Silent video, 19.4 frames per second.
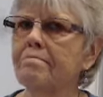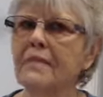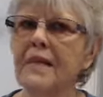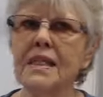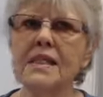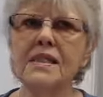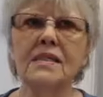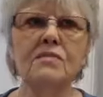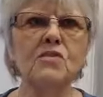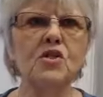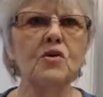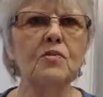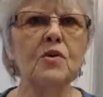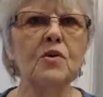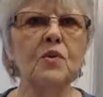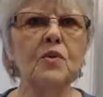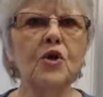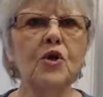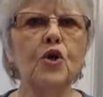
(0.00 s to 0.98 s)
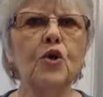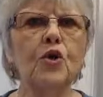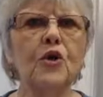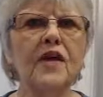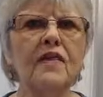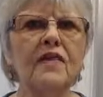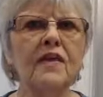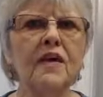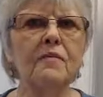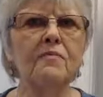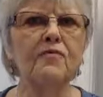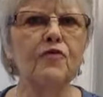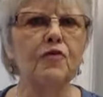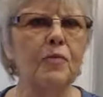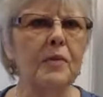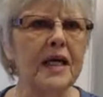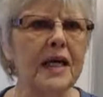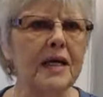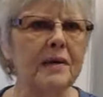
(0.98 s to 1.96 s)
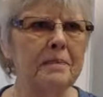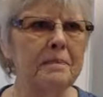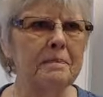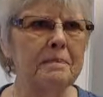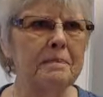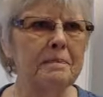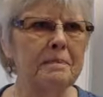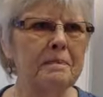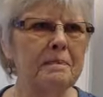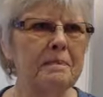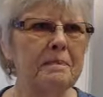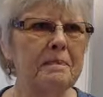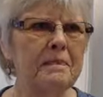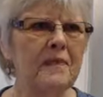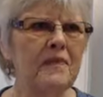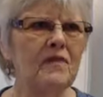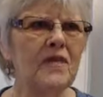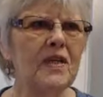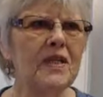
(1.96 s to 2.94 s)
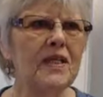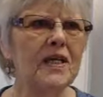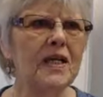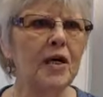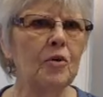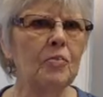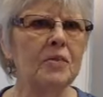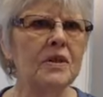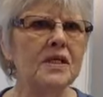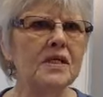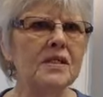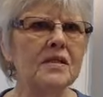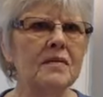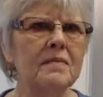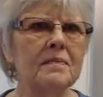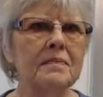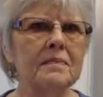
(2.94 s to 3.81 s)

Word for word: That seems to be a recurring theme for me feeling helpless.